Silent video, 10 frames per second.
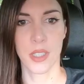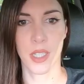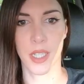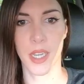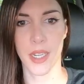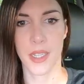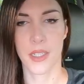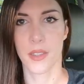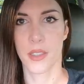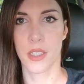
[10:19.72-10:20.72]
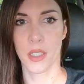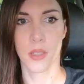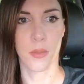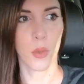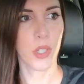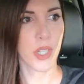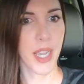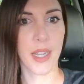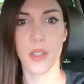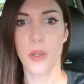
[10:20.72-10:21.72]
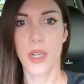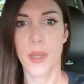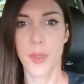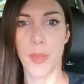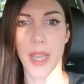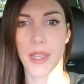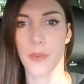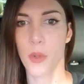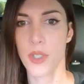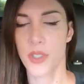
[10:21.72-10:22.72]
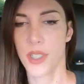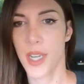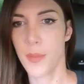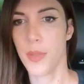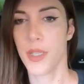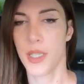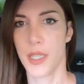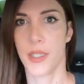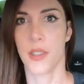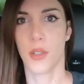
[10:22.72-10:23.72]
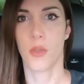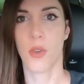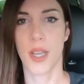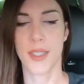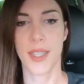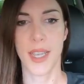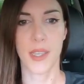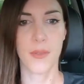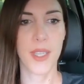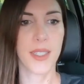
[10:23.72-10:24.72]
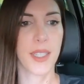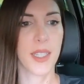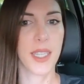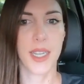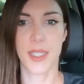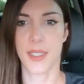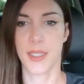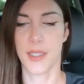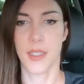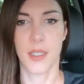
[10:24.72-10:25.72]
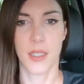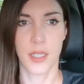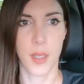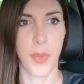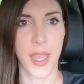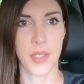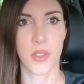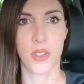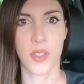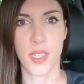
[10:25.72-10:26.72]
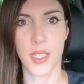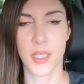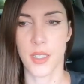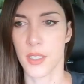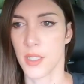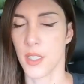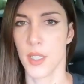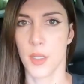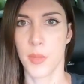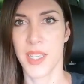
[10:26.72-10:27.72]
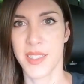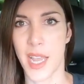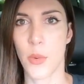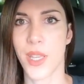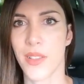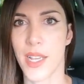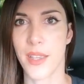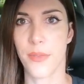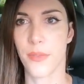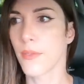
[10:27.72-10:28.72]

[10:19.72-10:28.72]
I got a floor jack loaded up in the back of Forester Gump and a Tech VCDS in the passenger seat because Audi life.